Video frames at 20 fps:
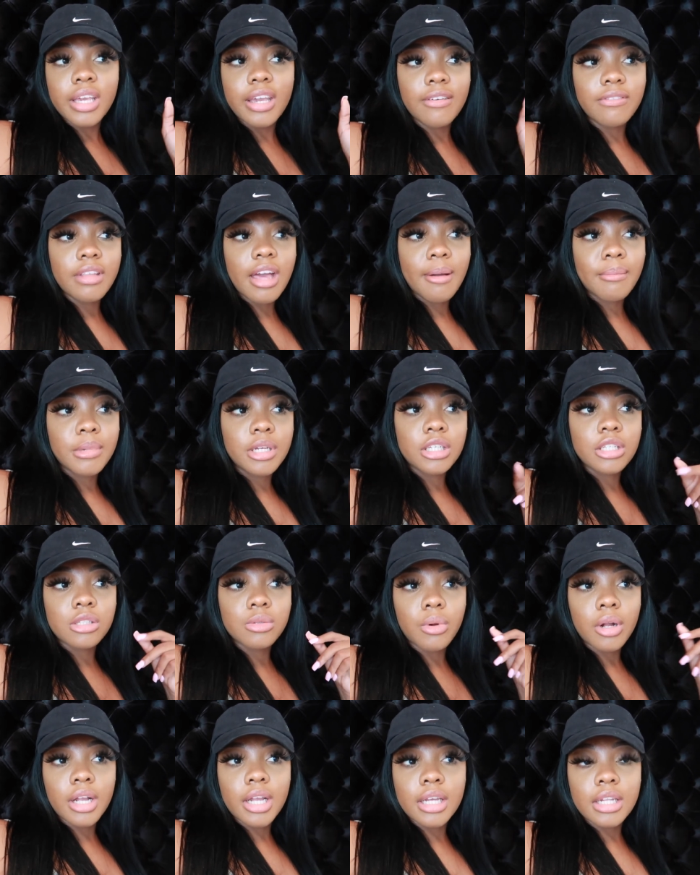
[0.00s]
if that
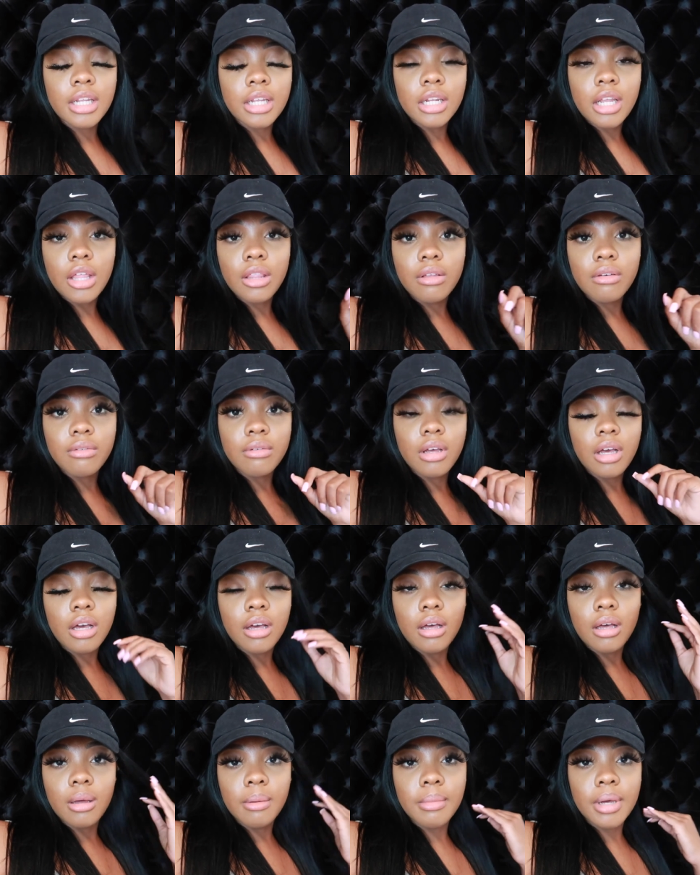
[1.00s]
means working another
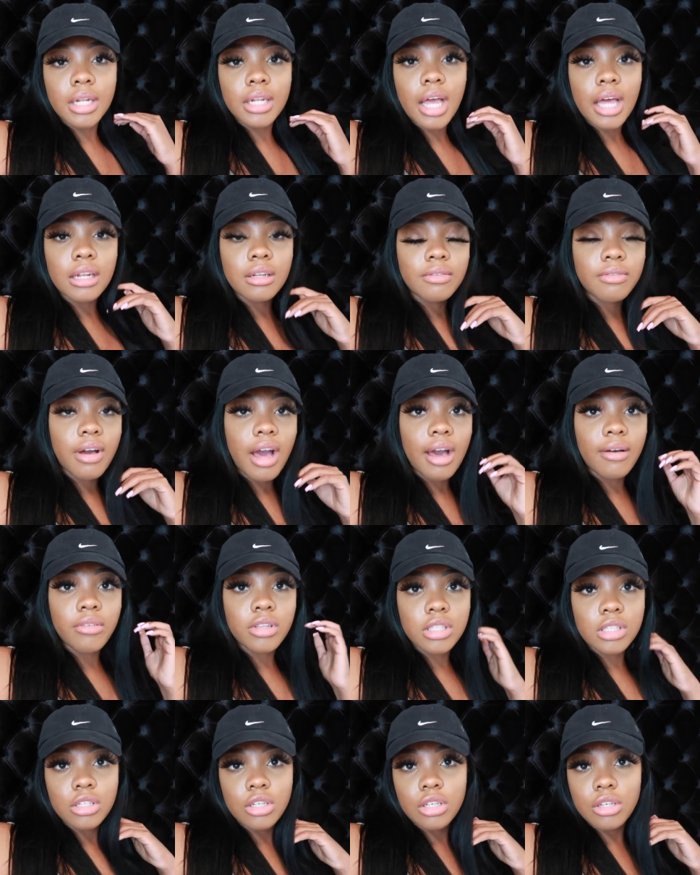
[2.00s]
um, a nine to five
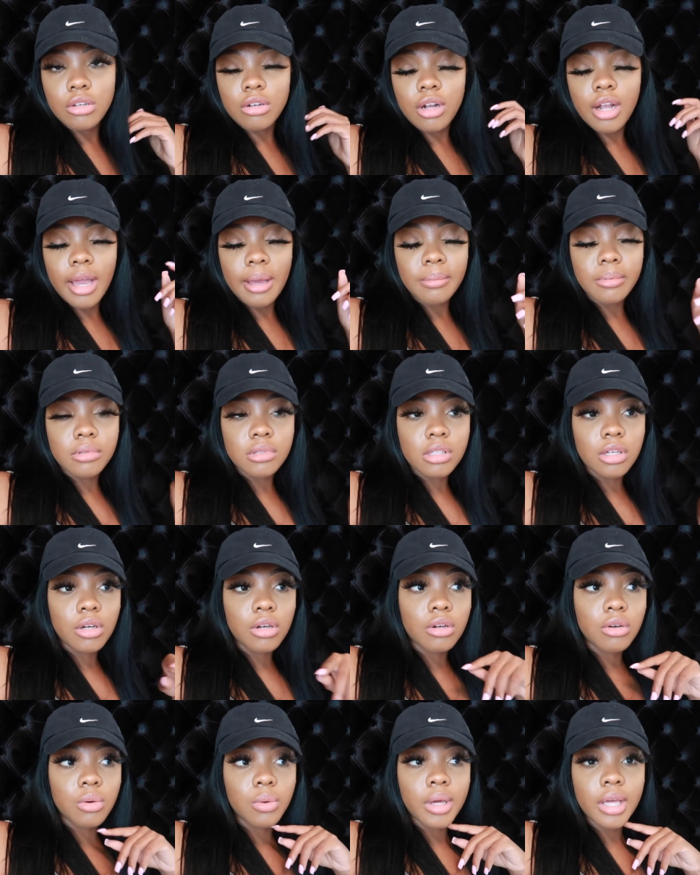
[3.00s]
until you're able to
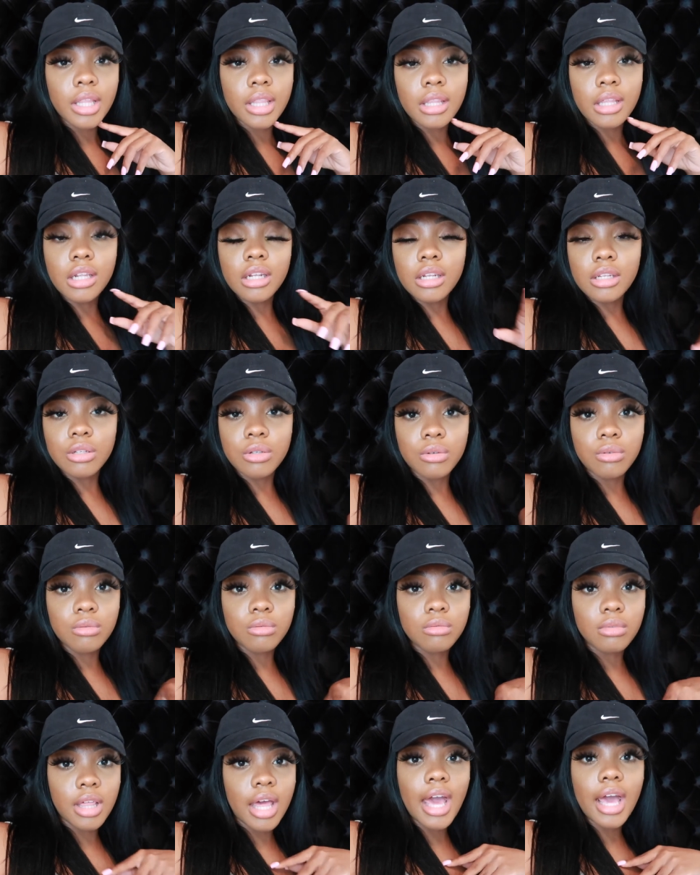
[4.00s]
quit then
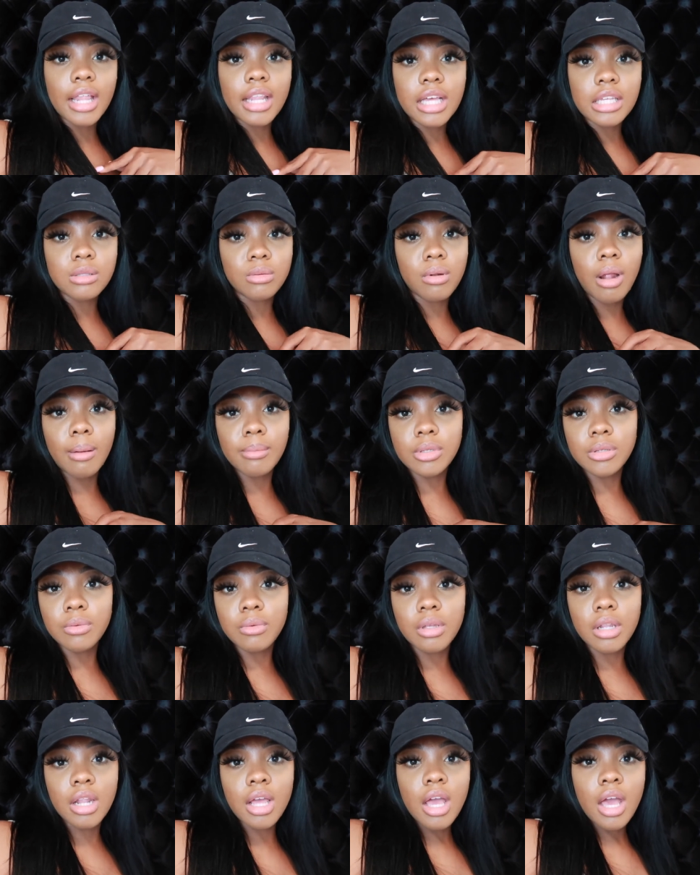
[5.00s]
do that that's what i'm
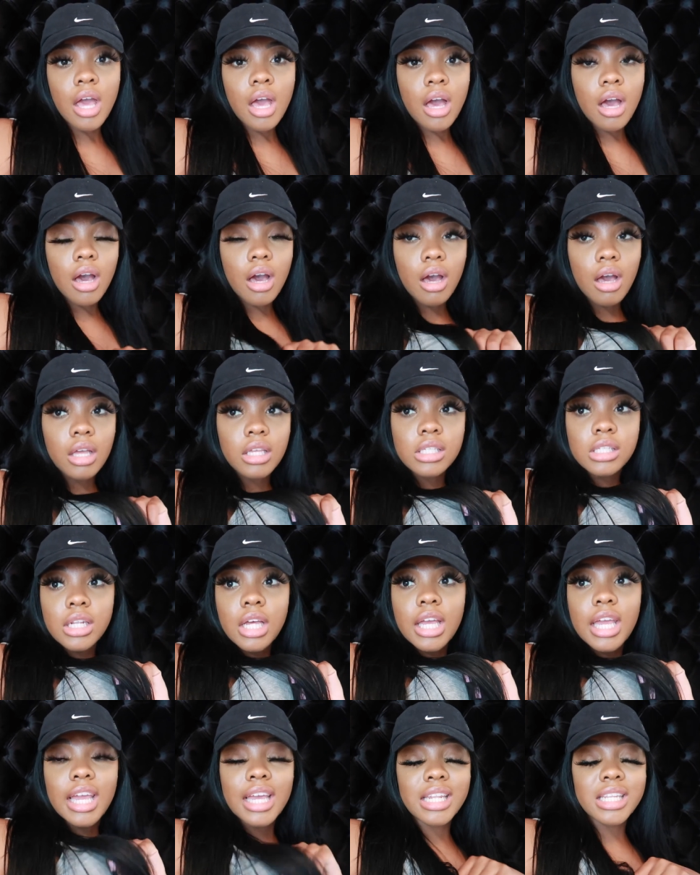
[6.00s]
doing it's
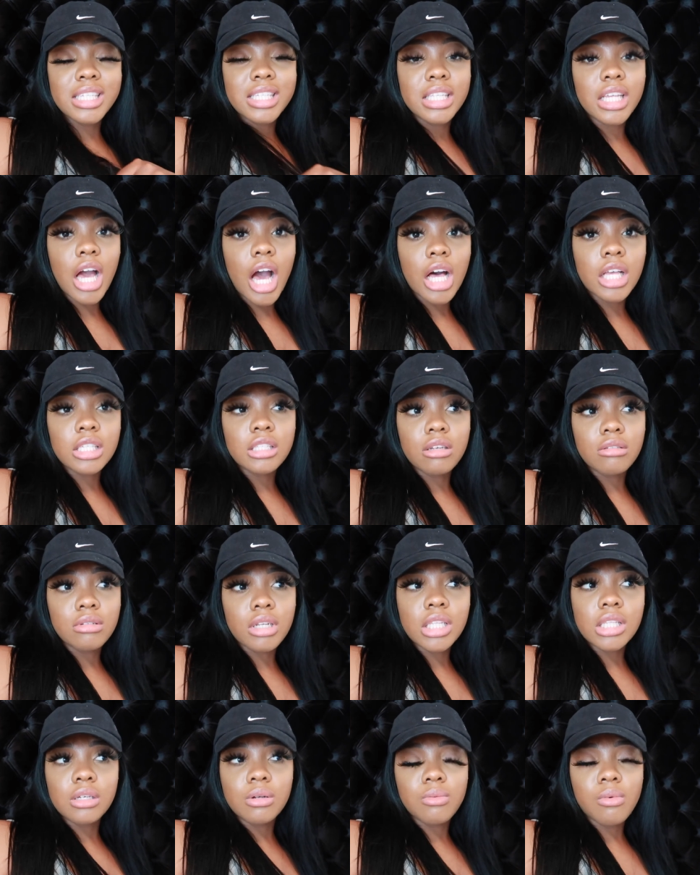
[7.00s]
not and it's also
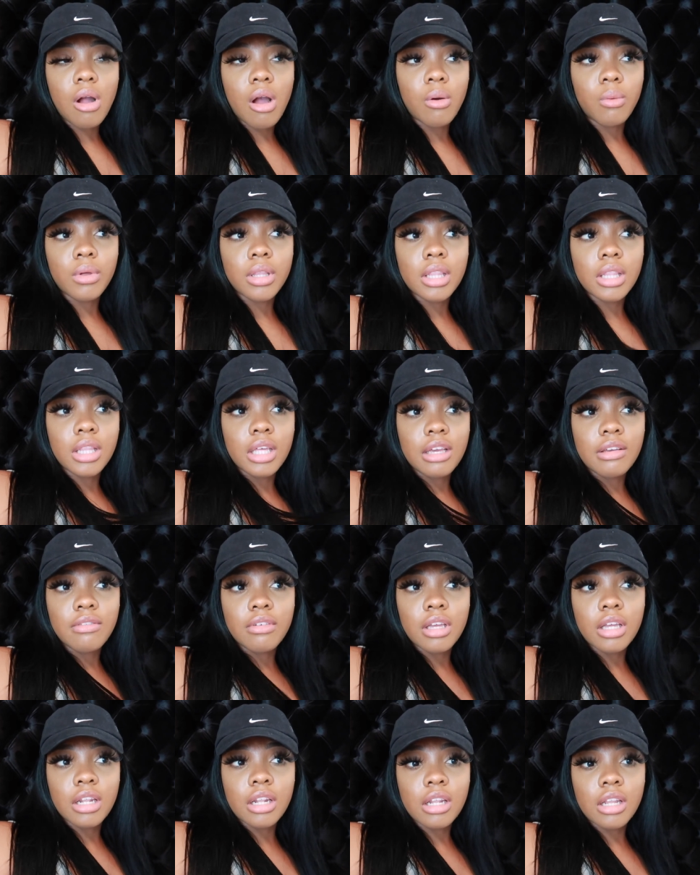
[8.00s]
nothing wrong with
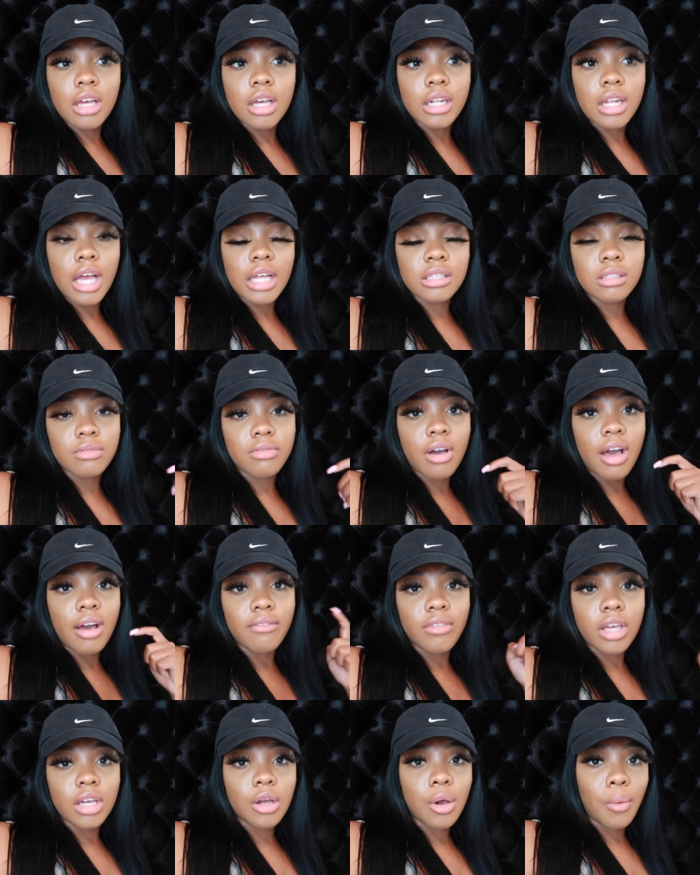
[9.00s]
leaving a nine to
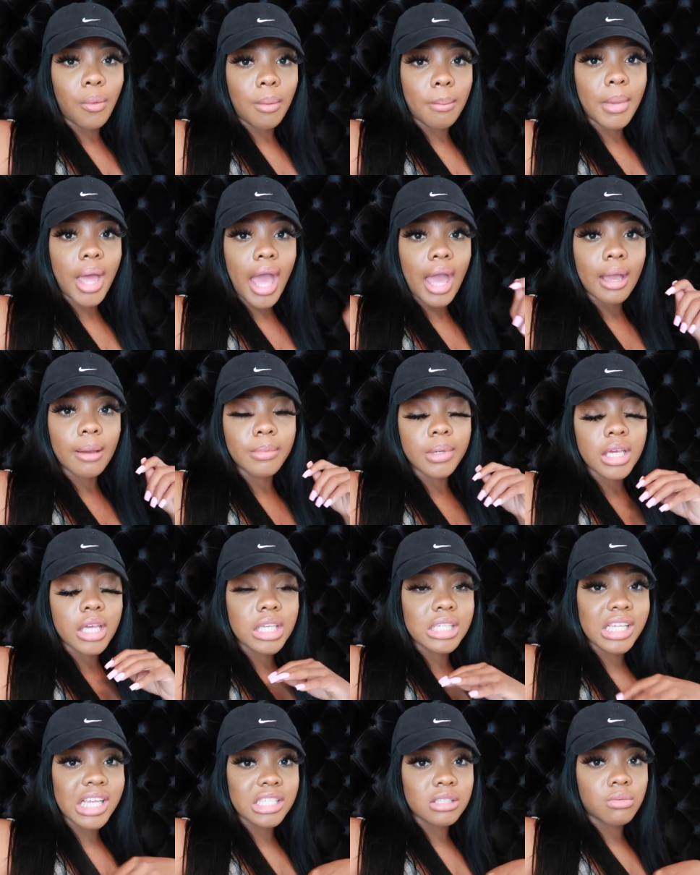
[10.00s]
five and going back
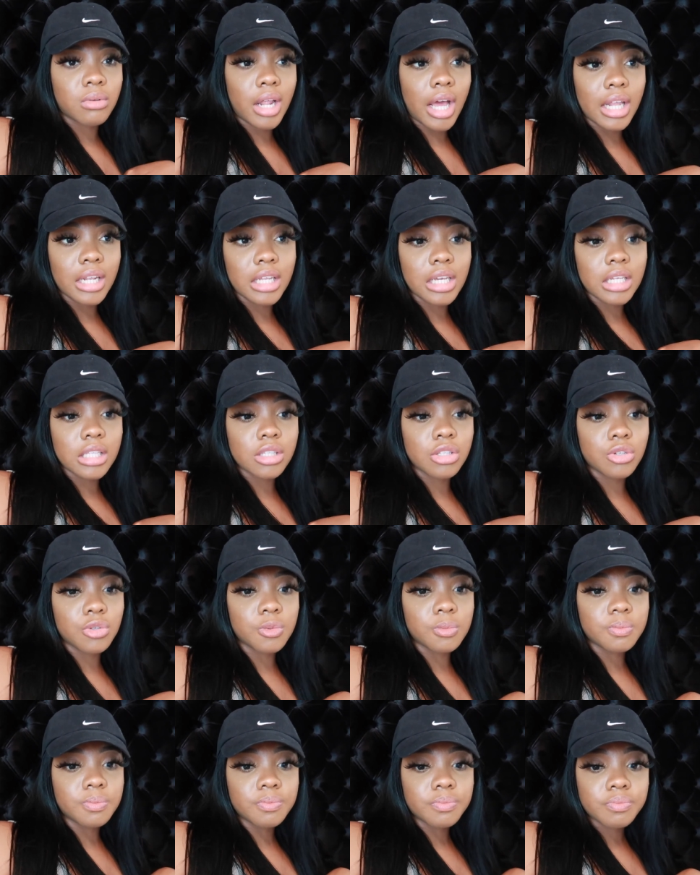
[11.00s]
because that's what i did
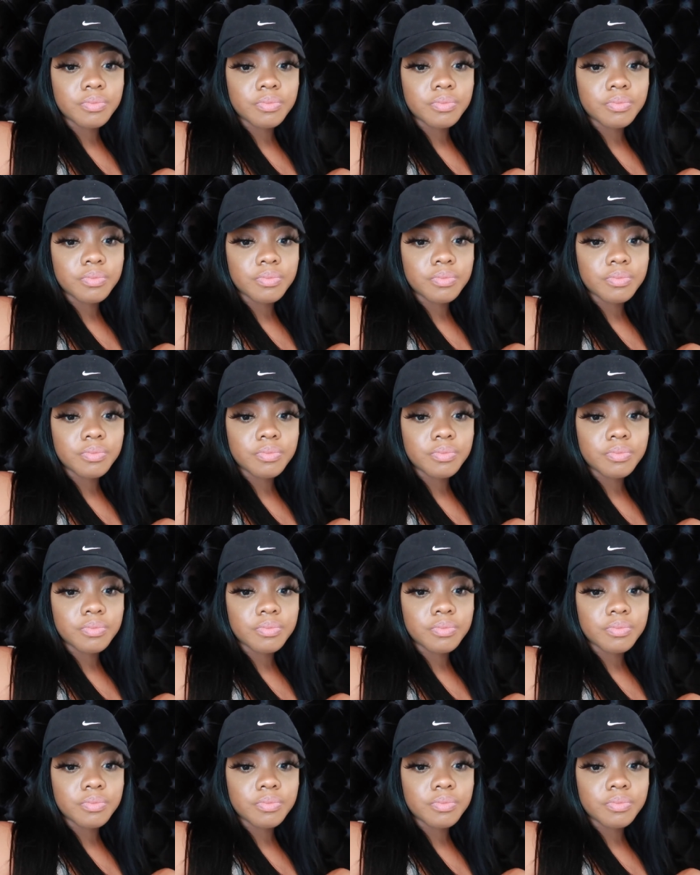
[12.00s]
too